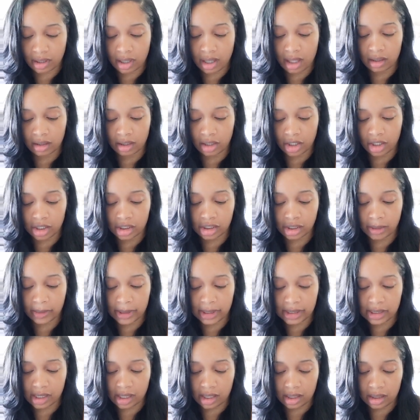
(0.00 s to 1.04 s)
a large, I
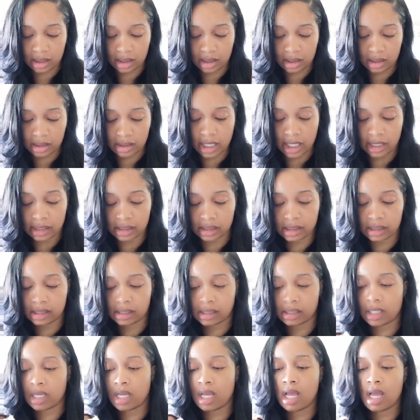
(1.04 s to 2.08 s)
want to say.
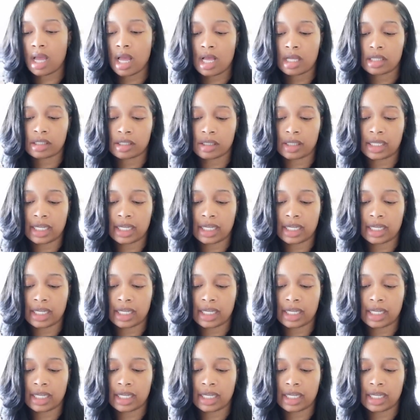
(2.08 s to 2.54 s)
Yes. So